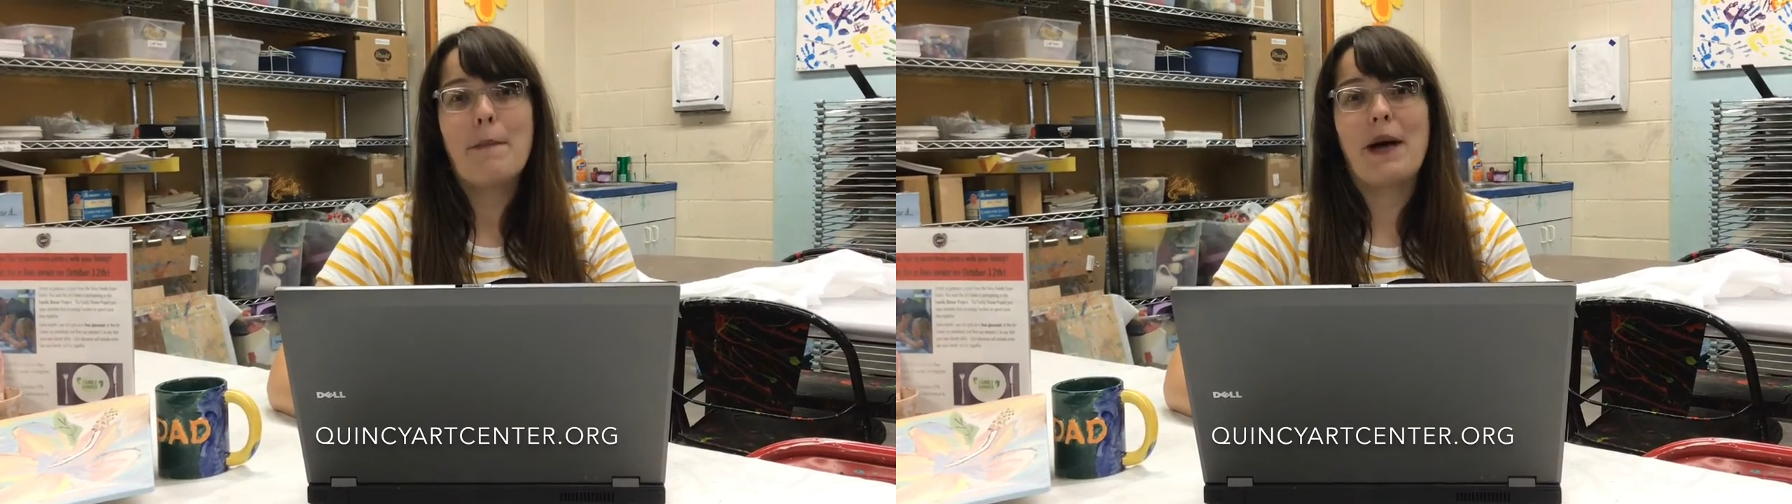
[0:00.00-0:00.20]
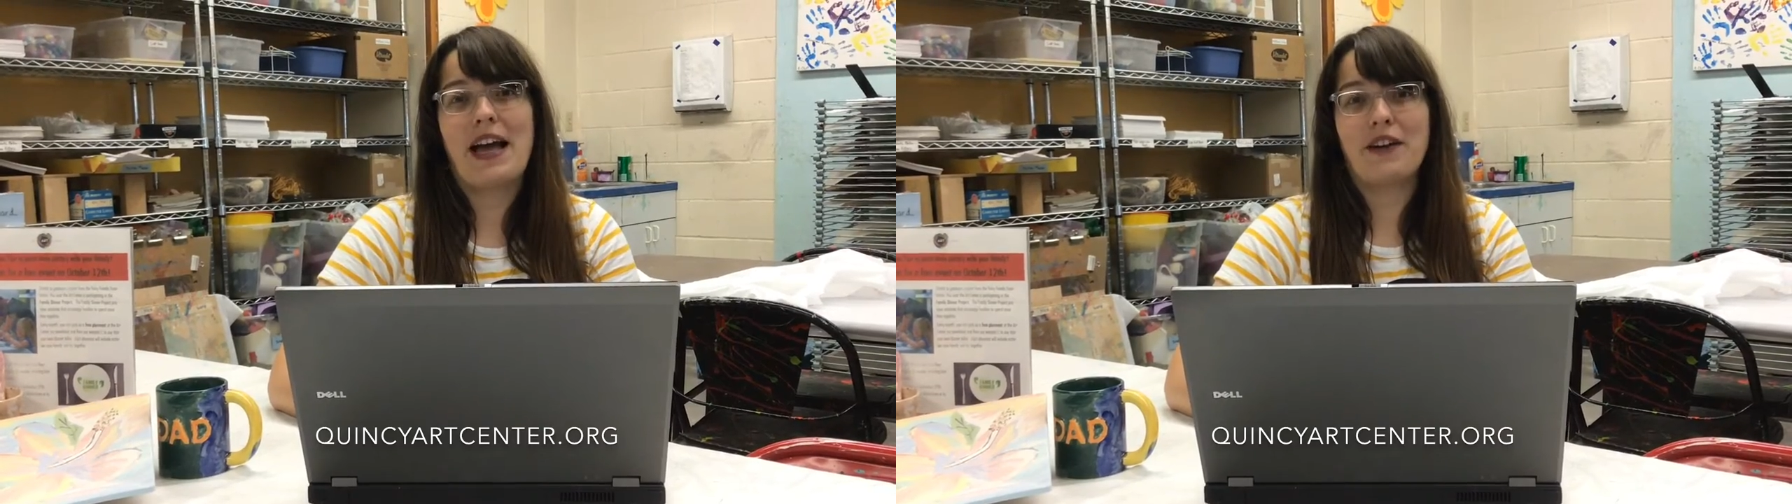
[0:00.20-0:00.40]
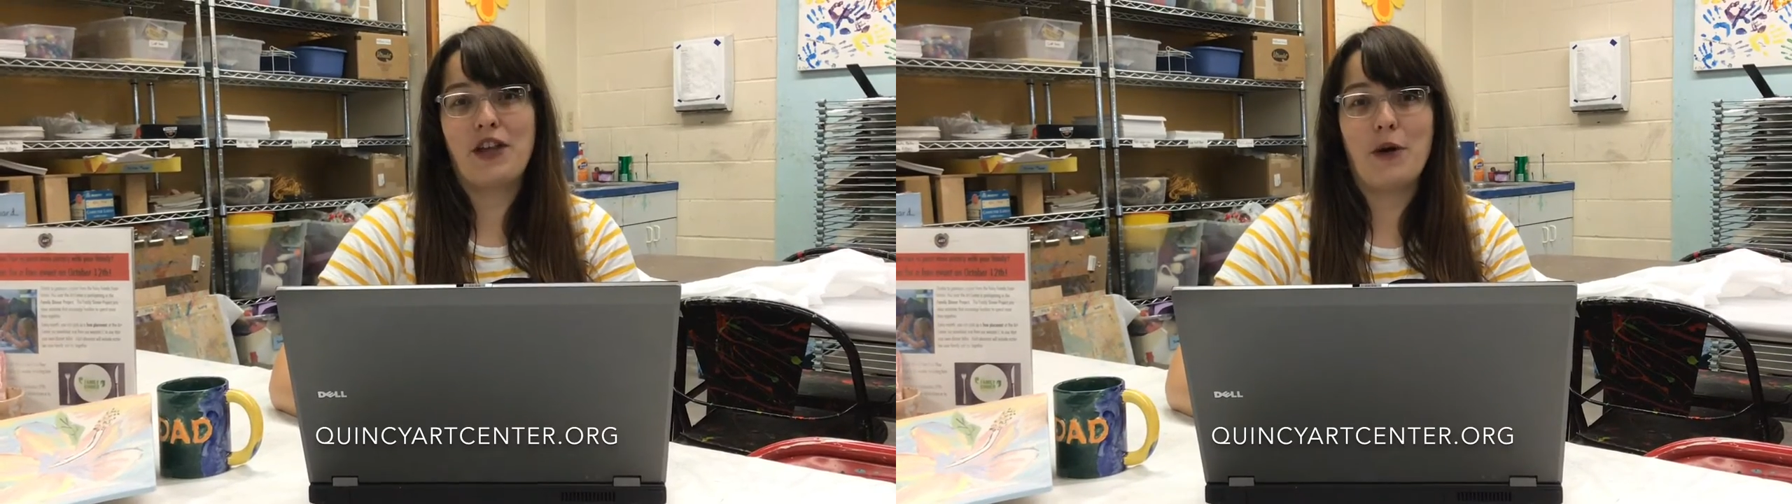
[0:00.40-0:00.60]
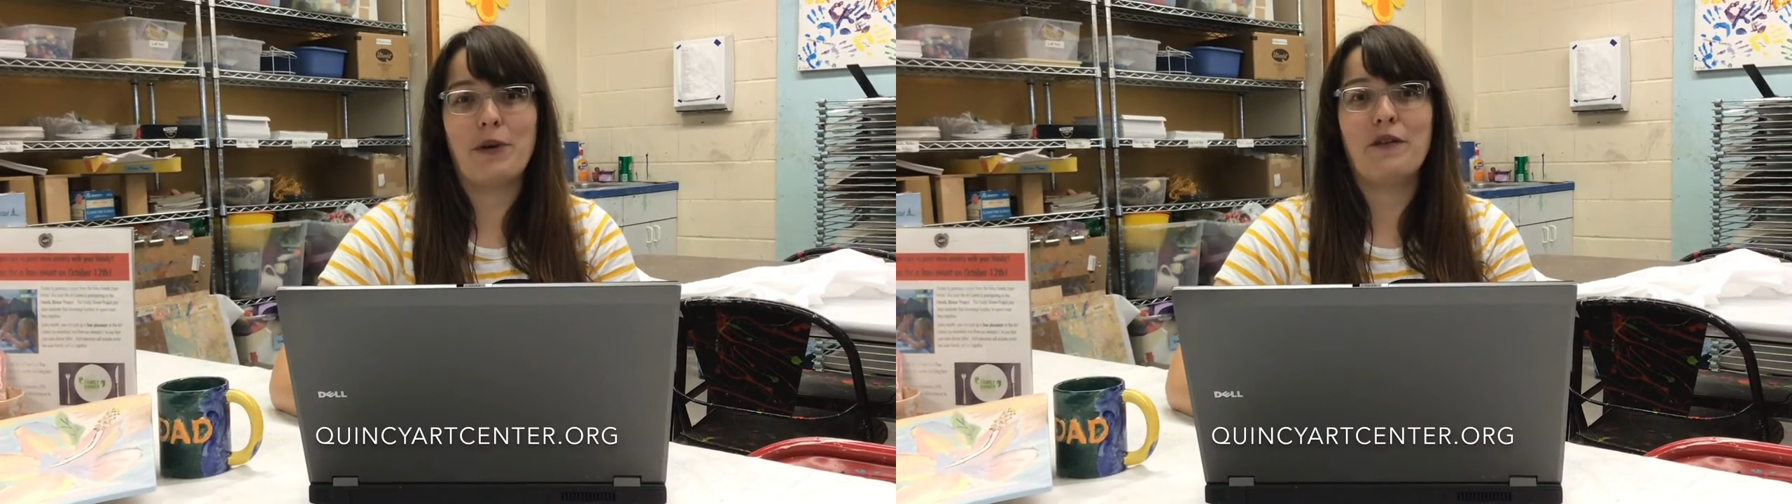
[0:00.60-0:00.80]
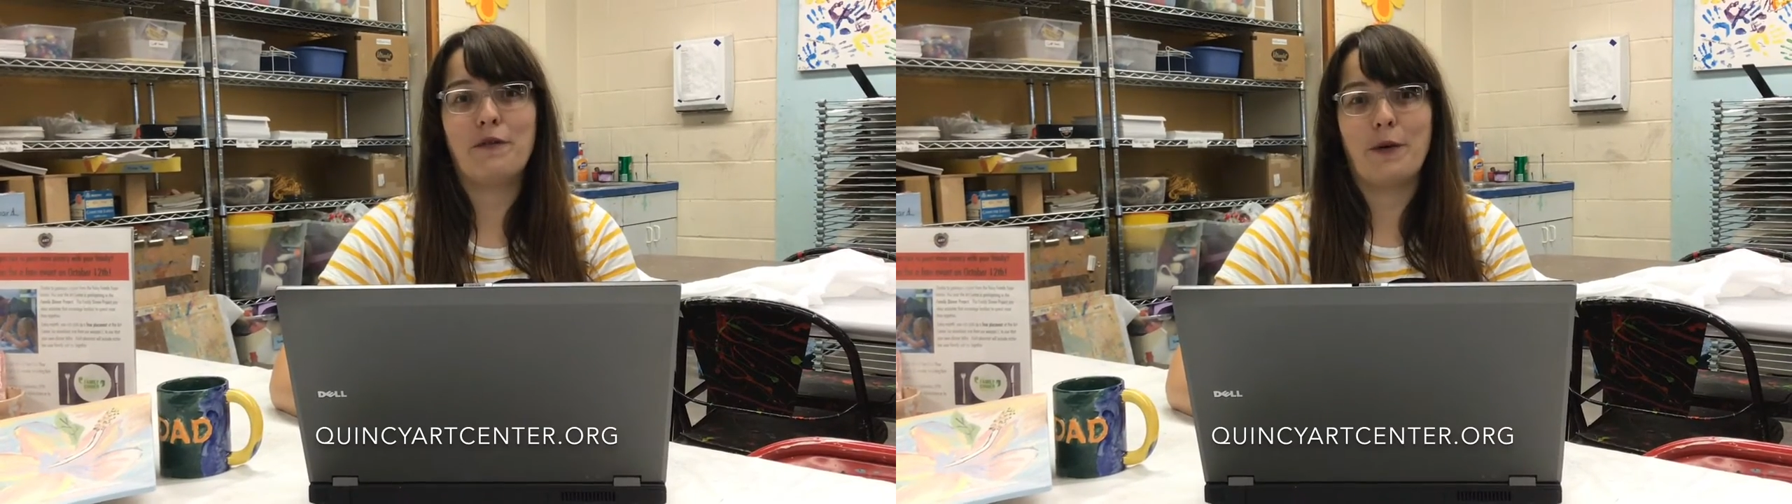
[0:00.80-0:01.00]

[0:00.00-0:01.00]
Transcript: by October